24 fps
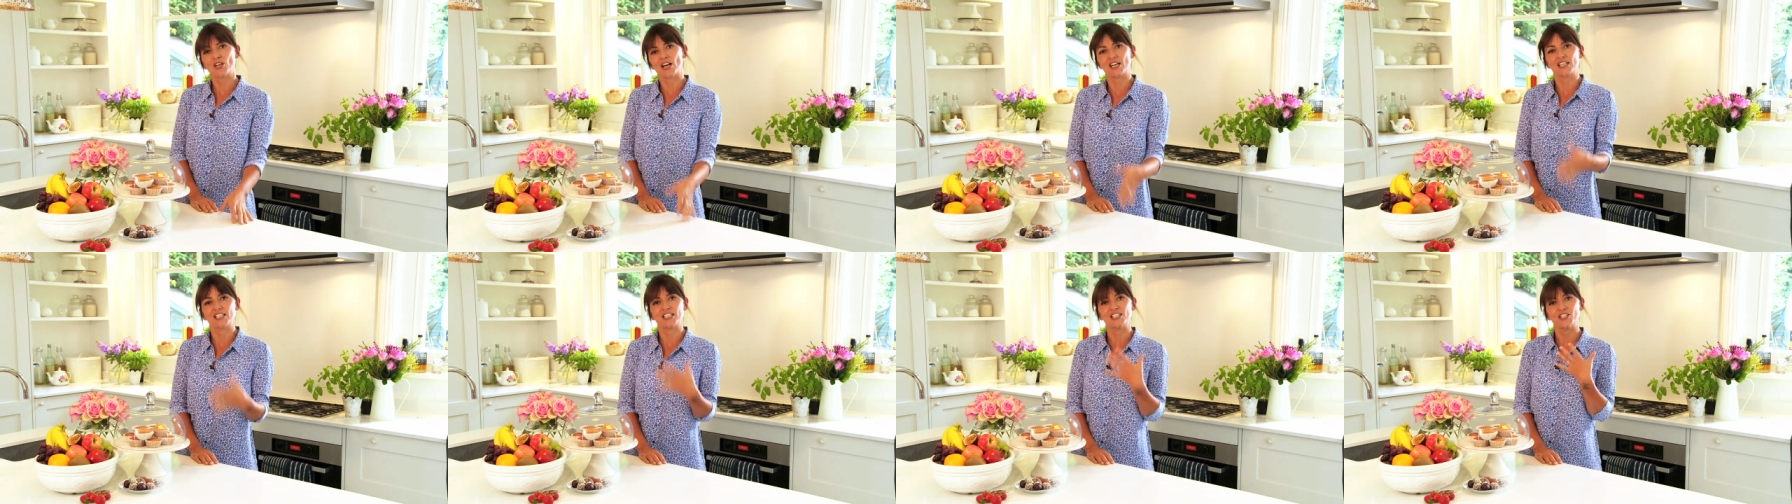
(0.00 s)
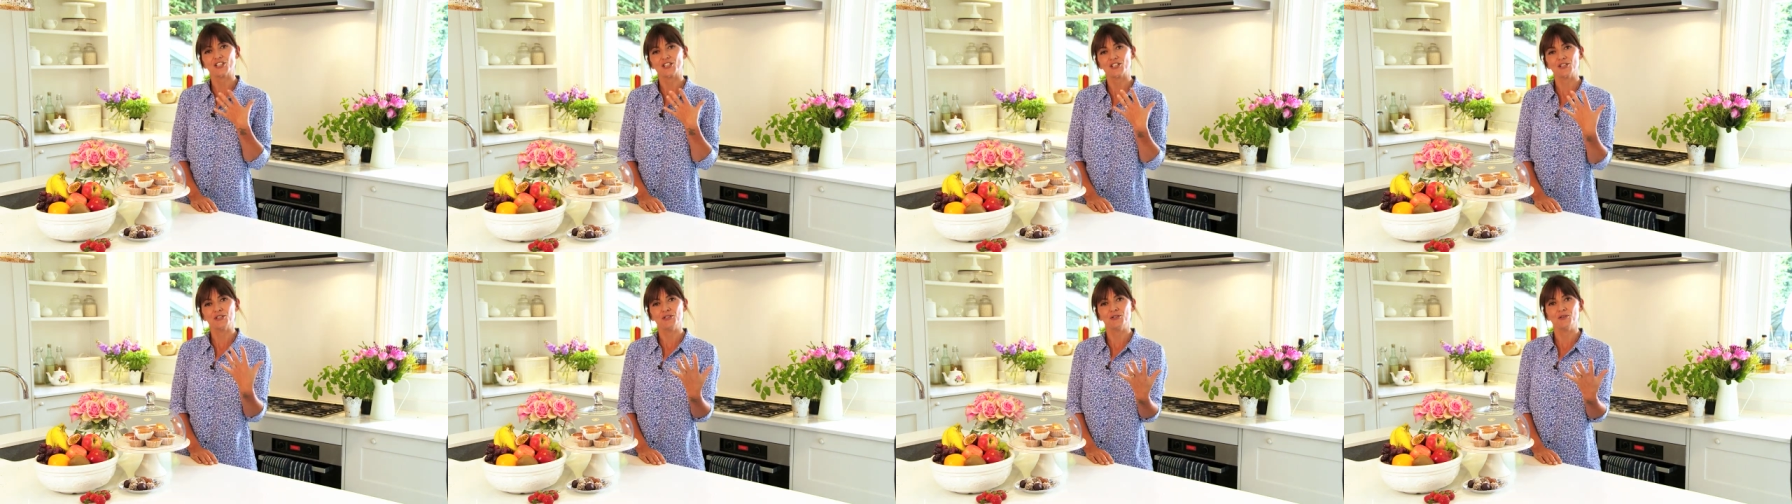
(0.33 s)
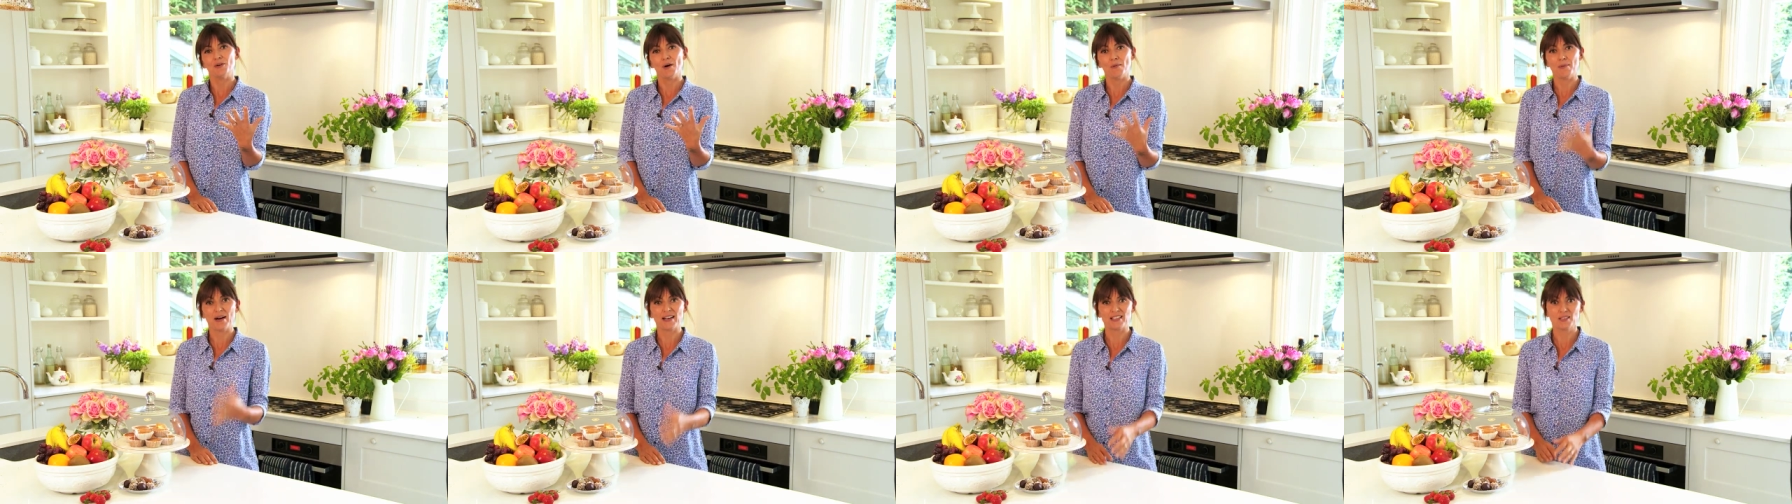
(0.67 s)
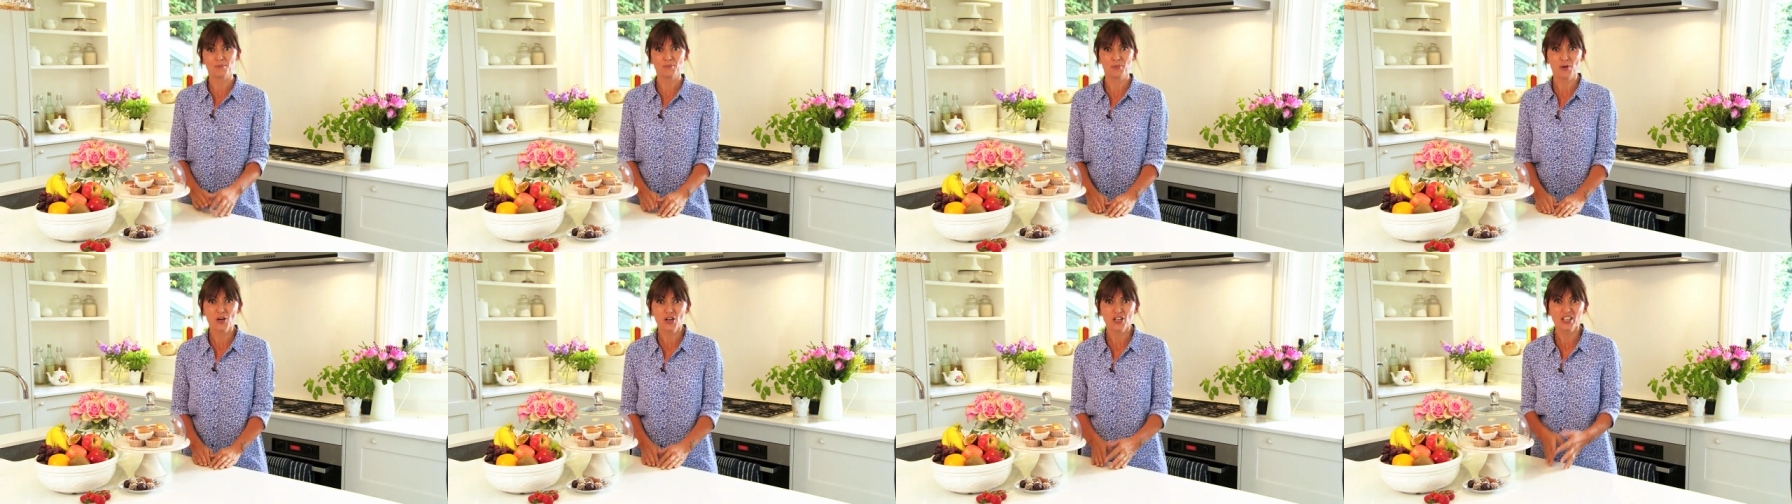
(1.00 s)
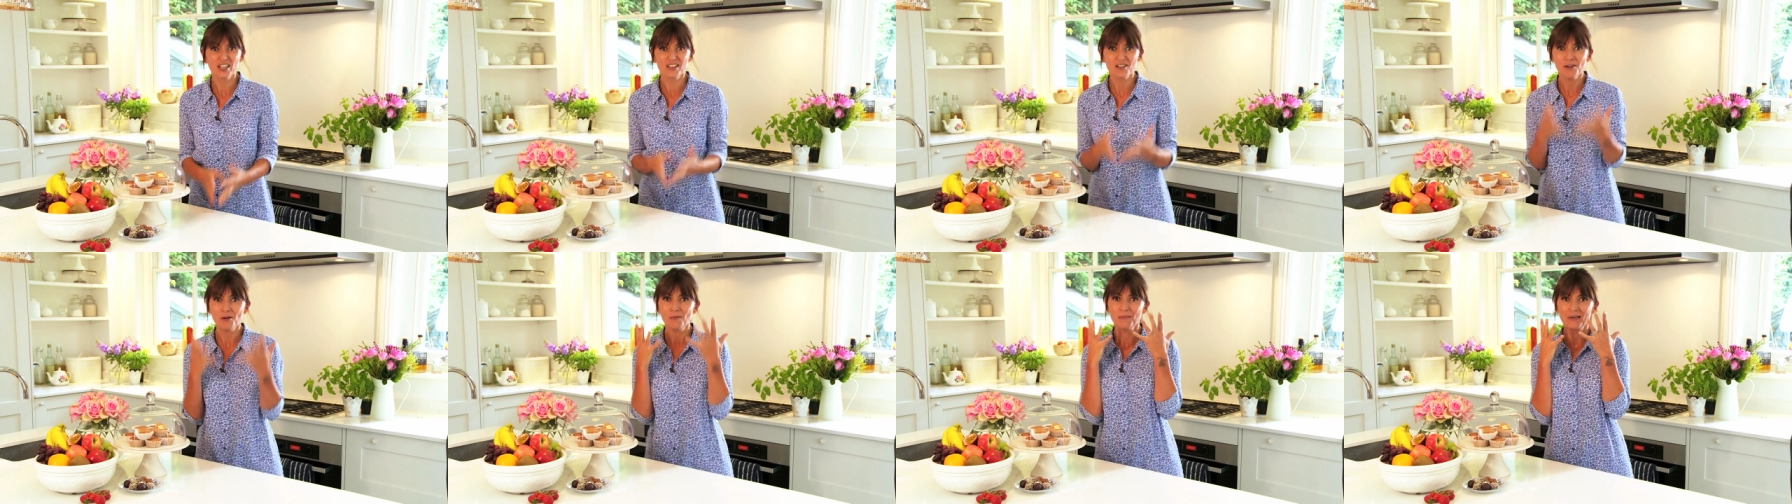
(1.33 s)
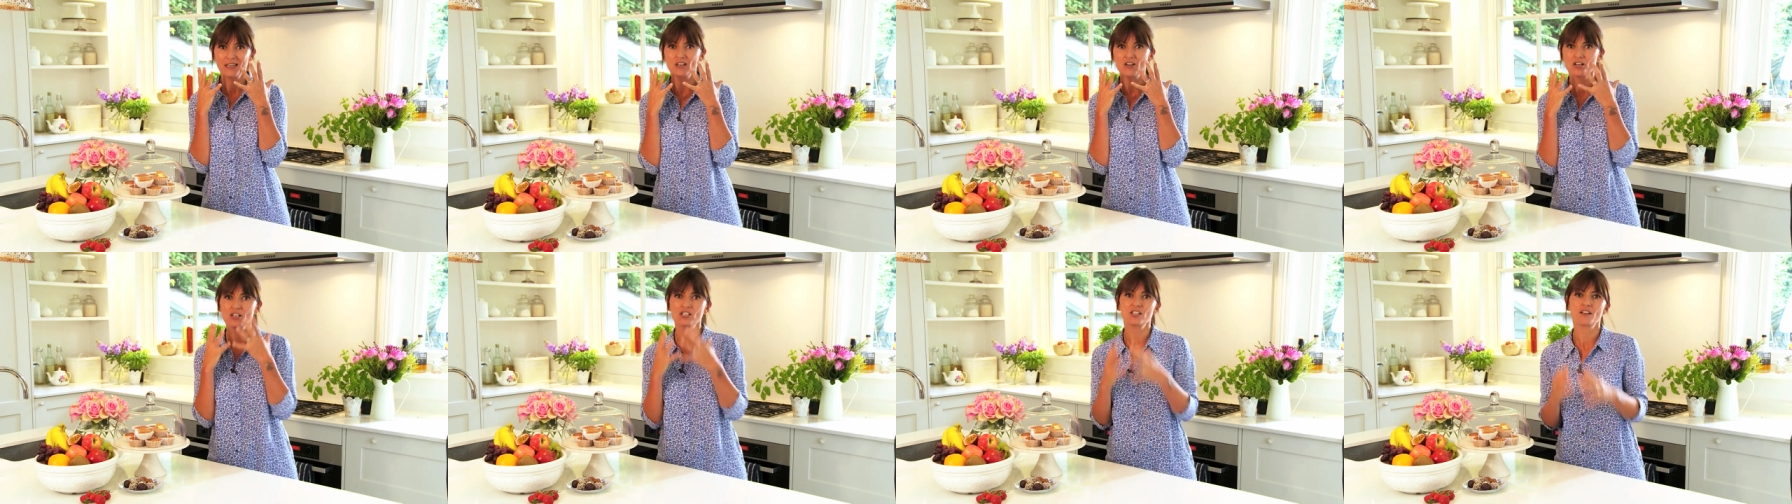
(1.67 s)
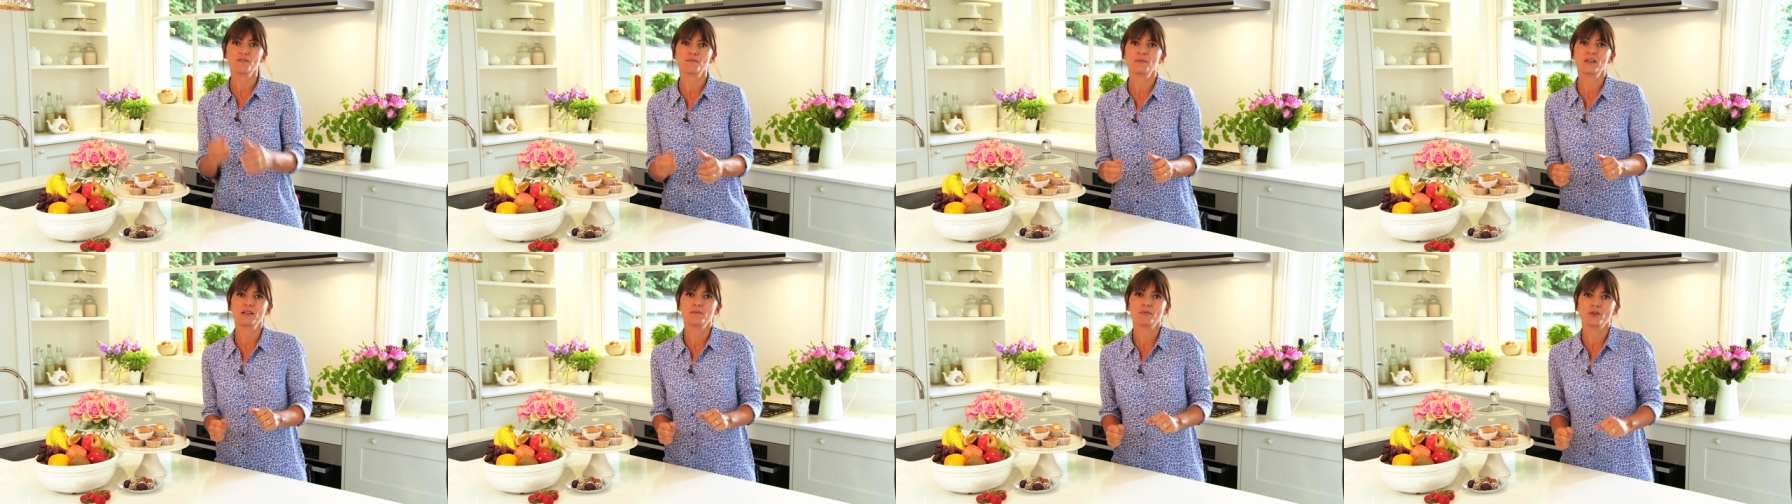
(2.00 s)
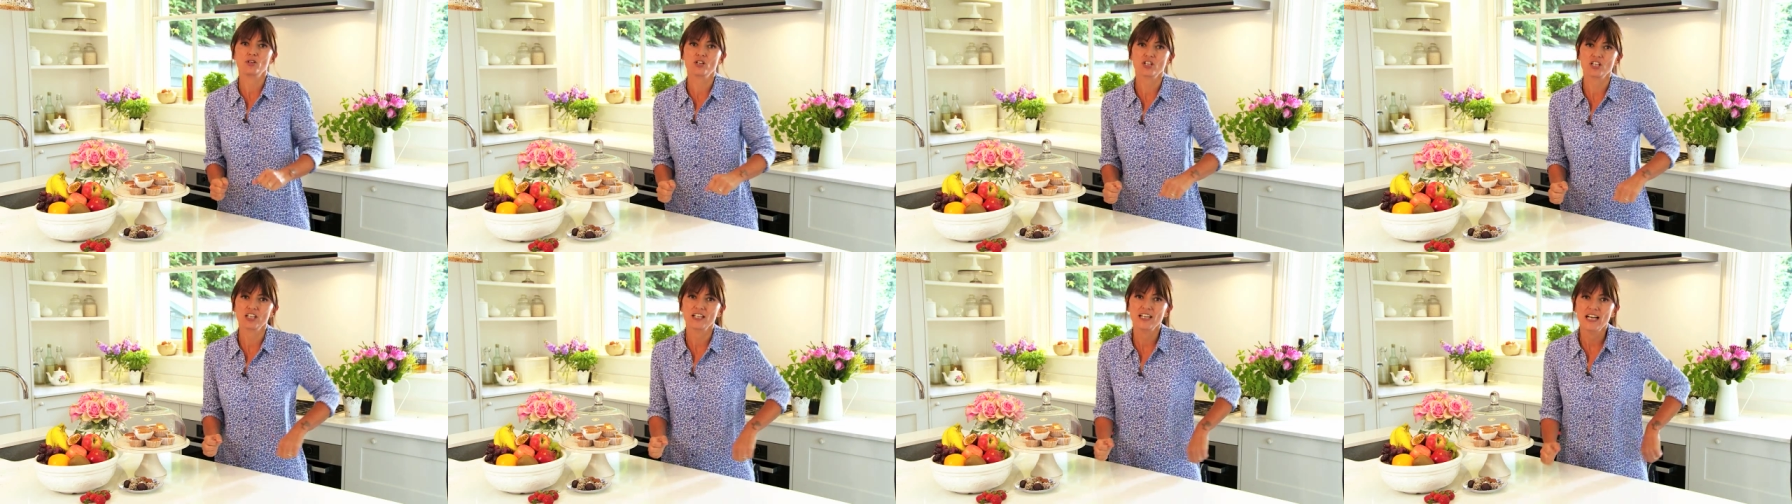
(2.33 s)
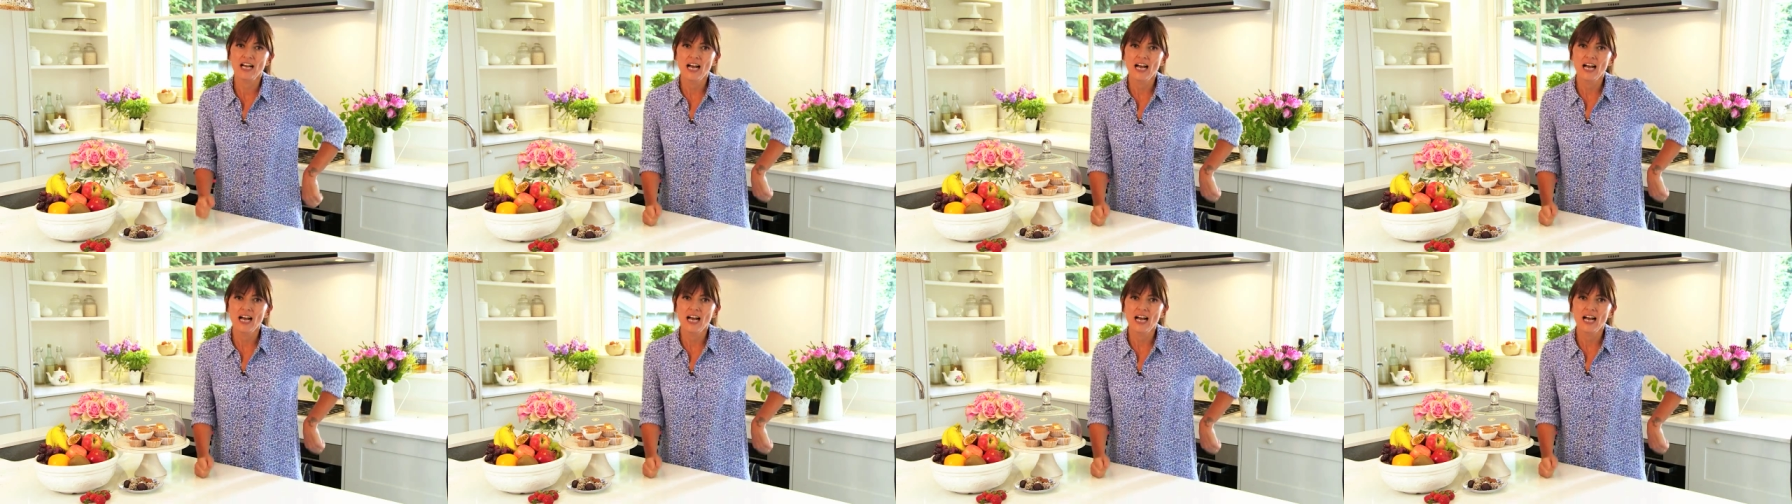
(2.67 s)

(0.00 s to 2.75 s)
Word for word: chatting to you about a book. Oh my gosh, I've made a book.